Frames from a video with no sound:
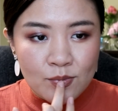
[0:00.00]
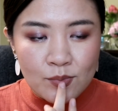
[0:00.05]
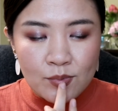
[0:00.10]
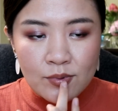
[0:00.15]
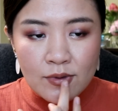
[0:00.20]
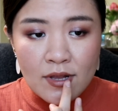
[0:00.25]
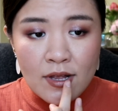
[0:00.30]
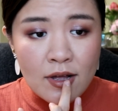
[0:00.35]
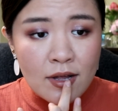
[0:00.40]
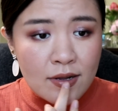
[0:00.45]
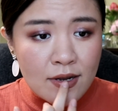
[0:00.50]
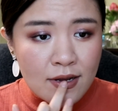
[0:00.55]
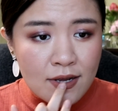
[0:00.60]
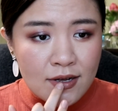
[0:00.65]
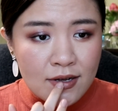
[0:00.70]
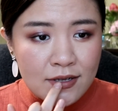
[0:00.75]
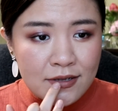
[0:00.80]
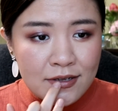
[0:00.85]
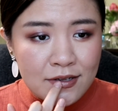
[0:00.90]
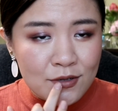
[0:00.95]

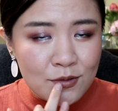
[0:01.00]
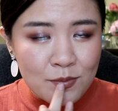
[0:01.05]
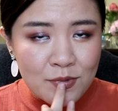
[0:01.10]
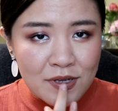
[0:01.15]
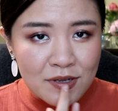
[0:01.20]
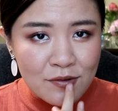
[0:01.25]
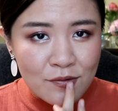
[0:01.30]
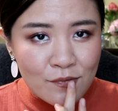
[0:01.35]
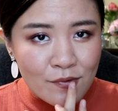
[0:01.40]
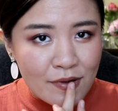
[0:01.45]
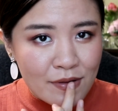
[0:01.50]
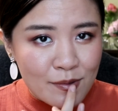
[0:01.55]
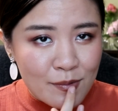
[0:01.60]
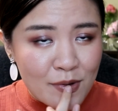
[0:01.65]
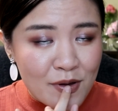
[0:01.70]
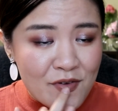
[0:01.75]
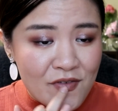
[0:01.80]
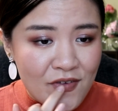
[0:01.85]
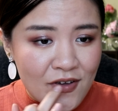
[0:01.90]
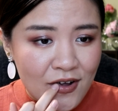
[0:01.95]
Blotting a little bit with
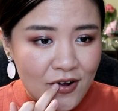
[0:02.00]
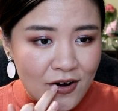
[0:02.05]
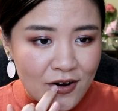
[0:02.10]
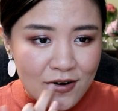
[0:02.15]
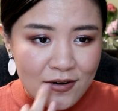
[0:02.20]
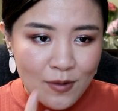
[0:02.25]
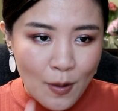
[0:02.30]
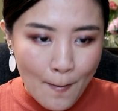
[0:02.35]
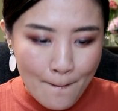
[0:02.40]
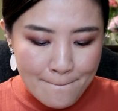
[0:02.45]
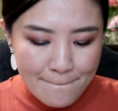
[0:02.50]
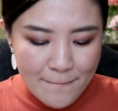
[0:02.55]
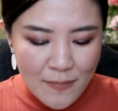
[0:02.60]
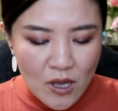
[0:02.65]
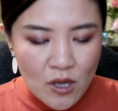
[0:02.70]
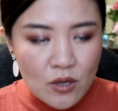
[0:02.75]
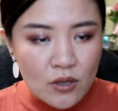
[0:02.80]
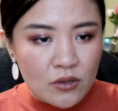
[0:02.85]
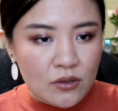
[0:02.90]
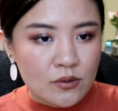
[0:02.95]
my finger.
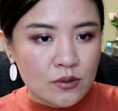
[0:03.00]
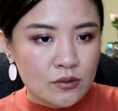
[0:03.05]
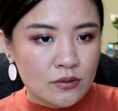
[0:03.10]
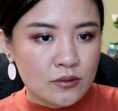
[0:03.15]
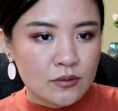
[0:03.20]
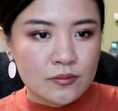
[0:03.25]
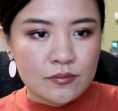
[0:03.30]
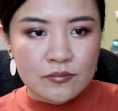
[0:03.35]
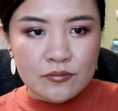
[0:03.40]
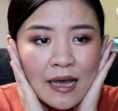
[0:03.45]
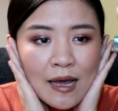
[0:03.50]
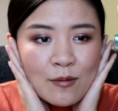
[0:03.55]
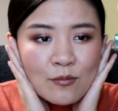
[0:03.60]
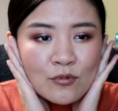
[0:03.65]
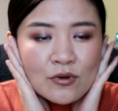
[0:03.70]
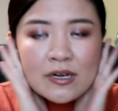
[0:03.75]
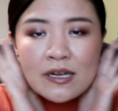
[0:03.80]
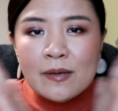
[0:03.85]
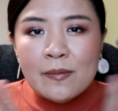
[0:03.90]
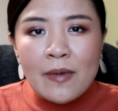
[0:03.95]
I'm
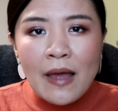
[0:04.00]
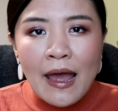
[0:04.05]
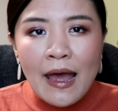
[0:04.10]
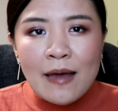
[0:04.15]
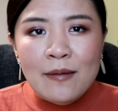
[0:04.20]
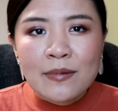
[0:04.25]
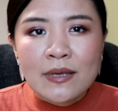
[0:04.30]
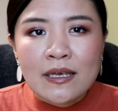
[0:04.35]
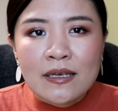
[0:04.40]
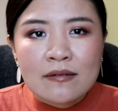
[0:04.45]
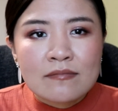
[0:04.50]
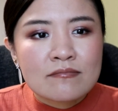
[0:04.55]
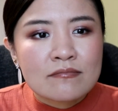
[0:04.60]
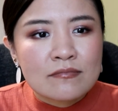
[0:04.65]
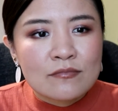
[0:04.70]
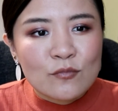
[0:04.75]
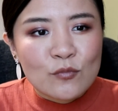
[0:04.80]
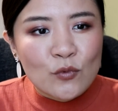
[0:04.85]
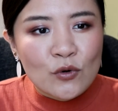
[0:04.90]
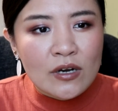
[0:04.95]
really happy
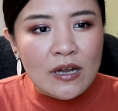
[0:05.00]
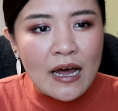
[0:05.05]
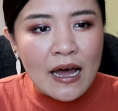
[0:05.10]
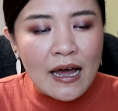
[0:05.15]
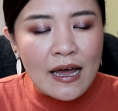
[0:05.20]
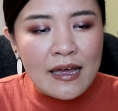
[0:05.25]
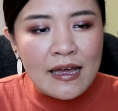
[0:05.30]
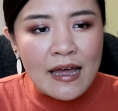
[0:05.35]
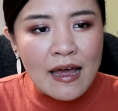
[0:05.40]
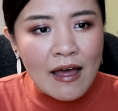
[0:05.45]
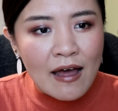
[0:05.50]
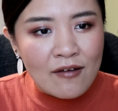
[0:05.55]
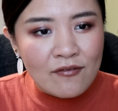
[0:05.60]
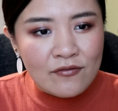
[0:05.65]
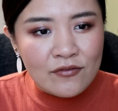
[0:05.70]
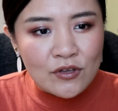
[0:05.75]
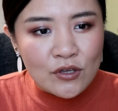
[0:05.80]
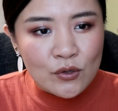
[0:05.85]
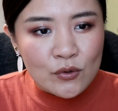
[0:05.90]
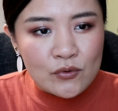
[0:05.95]
what I
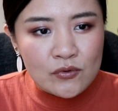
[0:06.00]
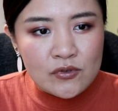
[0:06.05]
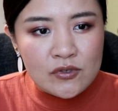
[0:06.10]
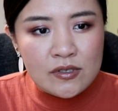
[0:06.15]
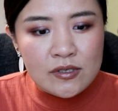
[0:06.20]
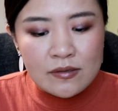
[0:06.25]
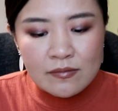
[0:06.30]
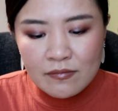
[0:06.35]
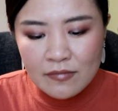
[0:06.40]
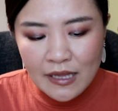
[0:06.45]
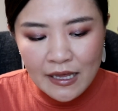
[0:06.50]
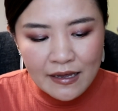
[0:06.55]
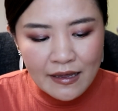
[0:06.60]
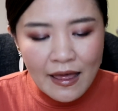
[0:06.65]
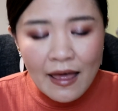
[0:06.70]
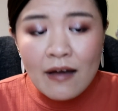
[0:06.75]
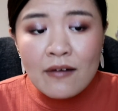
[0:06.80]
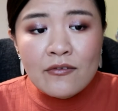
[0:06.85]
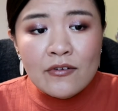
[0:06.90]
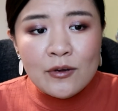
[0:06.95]
have used, like
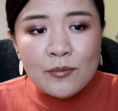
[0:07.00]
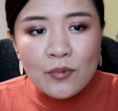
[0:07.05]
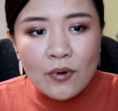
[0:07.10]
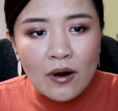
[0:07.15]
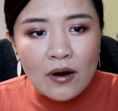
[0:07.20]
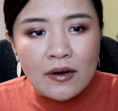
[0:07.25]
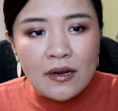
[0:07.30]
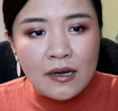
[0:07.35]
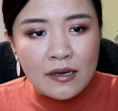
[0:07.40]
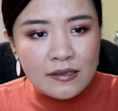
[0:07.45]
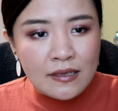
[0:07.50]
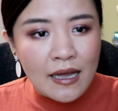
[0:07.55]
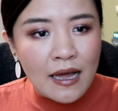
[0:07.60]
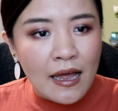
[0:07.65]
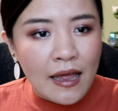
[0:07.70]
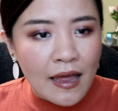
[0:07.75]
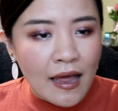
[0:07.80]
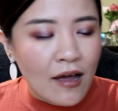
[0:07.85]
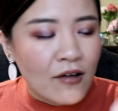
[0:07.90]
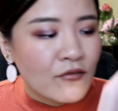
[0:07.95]
every product I
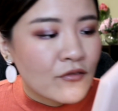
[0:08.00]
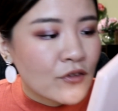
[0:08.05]
have